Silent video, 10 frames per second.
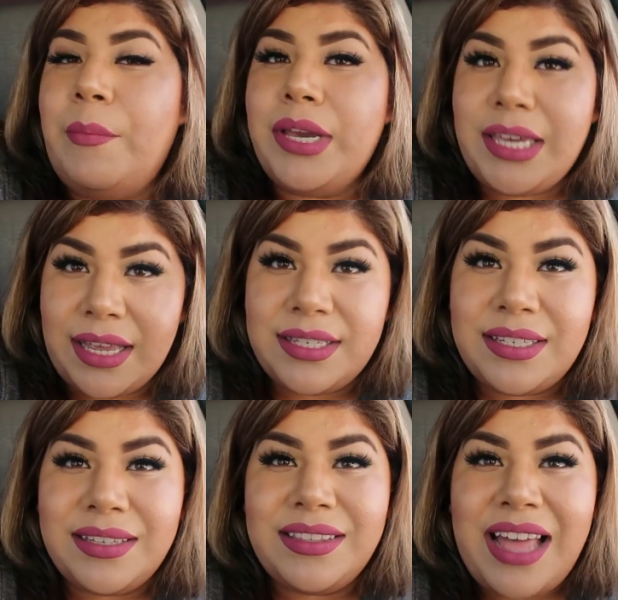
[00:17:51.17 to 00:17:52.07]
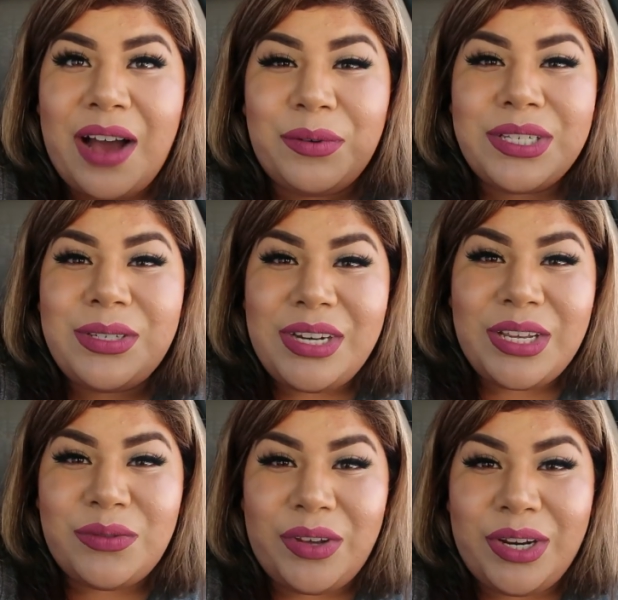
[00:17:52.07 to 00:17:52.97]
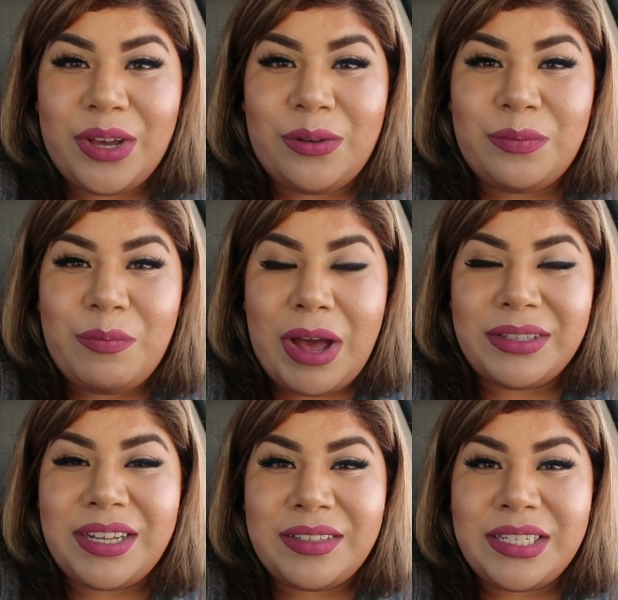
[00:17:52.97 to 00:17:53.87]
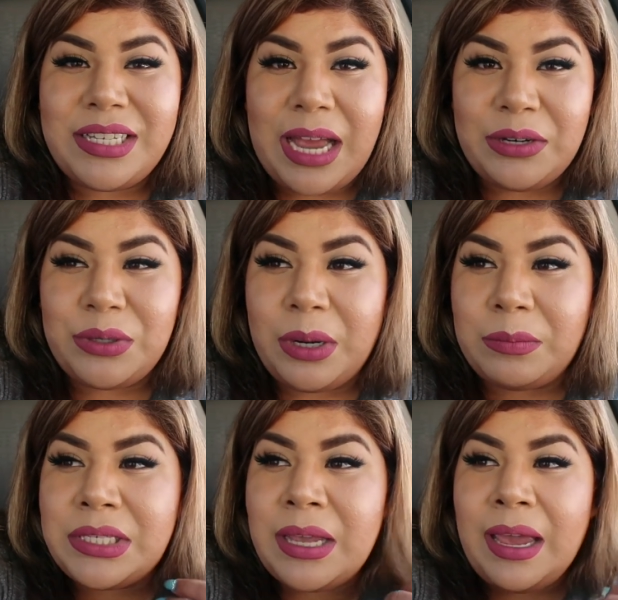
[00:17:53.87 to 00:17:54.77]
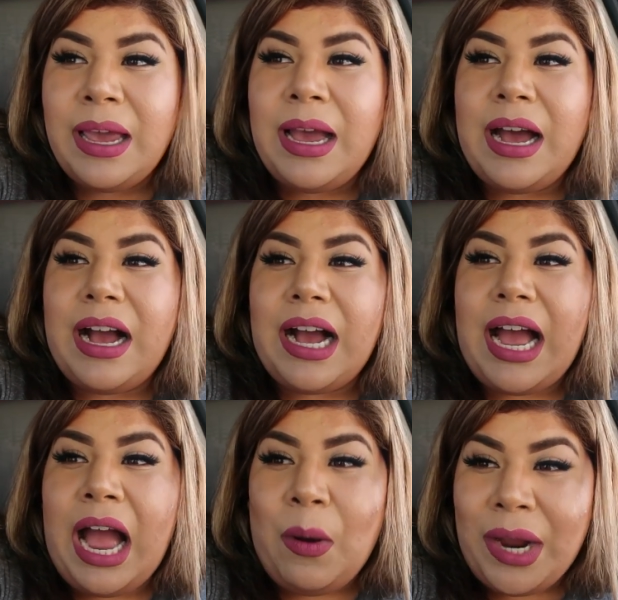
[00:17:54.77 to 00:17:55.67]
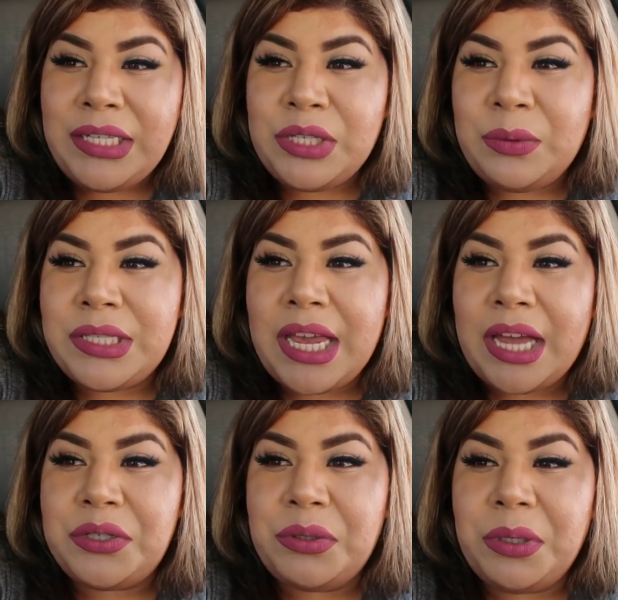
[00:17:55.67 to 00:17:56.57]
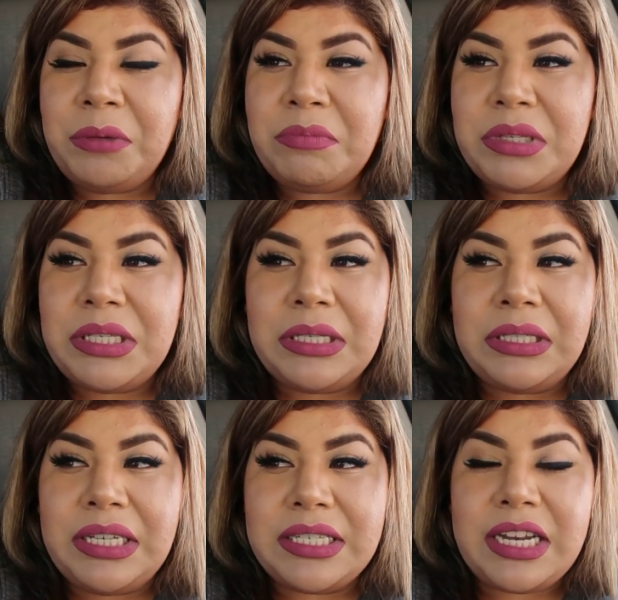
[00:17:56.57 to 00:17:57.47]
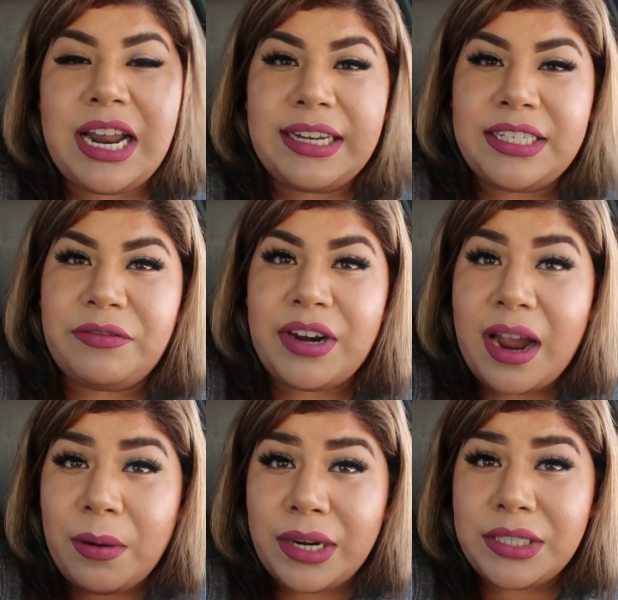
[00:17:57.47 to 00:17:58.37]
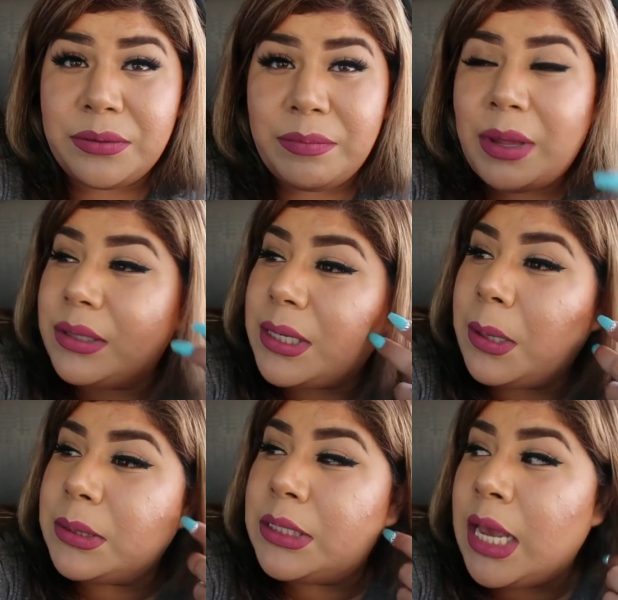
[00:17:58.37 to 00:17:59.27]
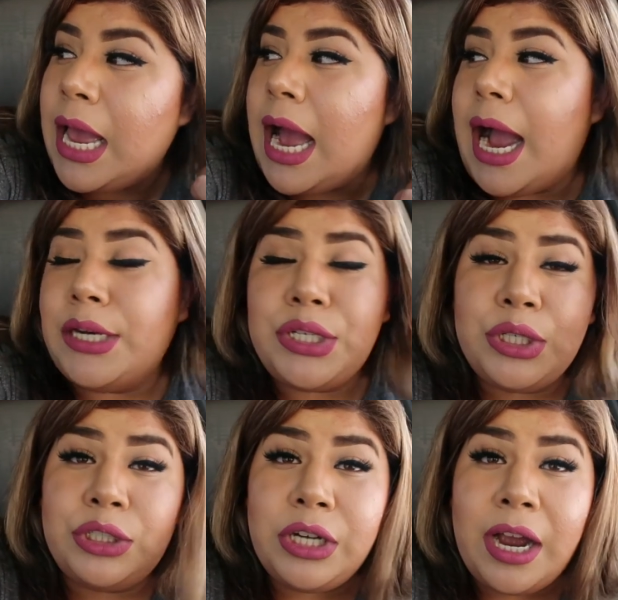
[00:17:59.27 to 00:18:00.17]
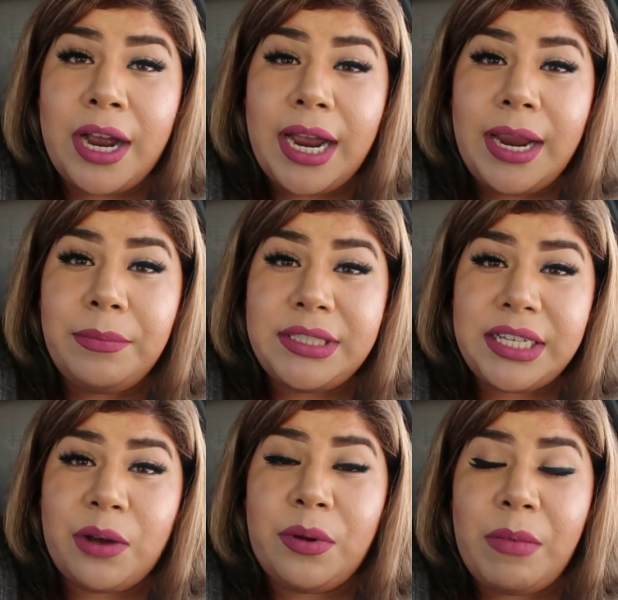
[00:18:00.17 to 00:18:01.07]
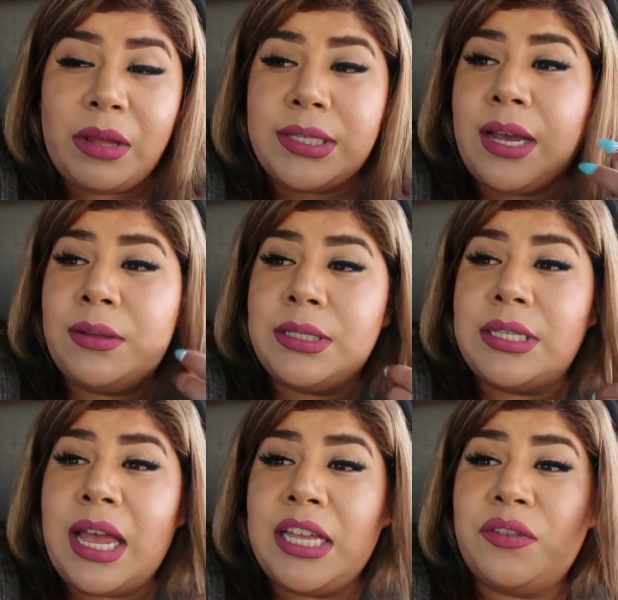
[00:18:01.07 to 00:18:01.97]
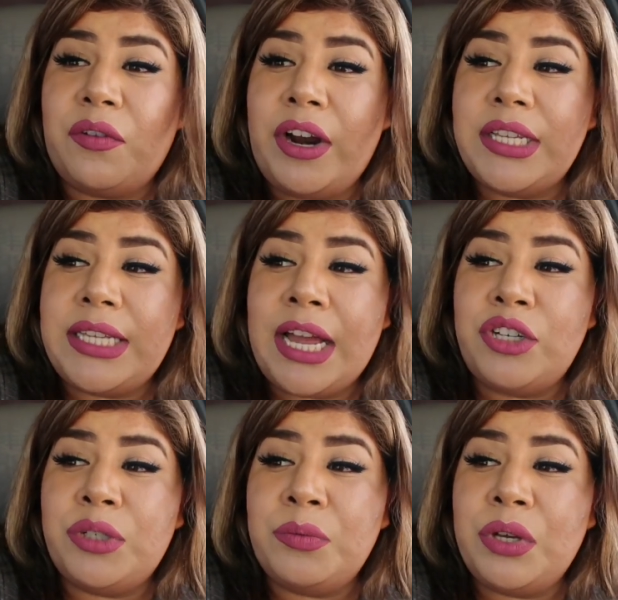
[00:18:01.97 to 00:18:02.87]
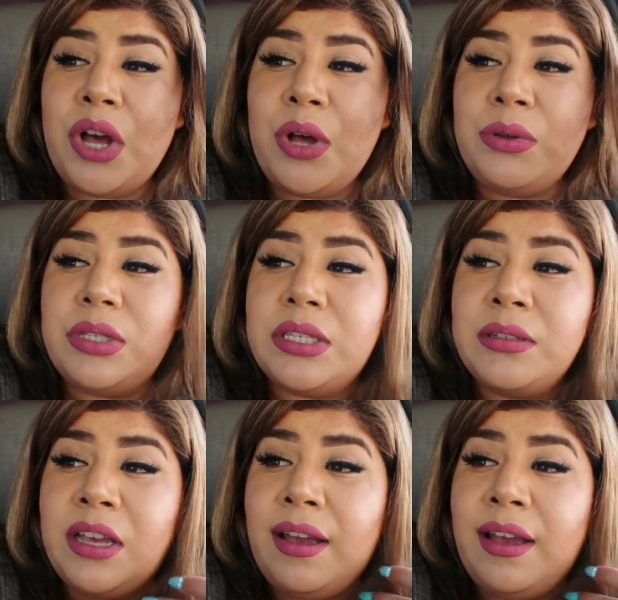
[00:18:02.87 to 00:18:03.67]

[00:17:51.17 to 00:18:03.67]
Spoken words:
But yes, that was today's video, meltdowns and tantrums. How I deal with tantrums is a lot different how I deal with meltdowns. I just told you how I dealt with meltdowns. As far as tantrum goes,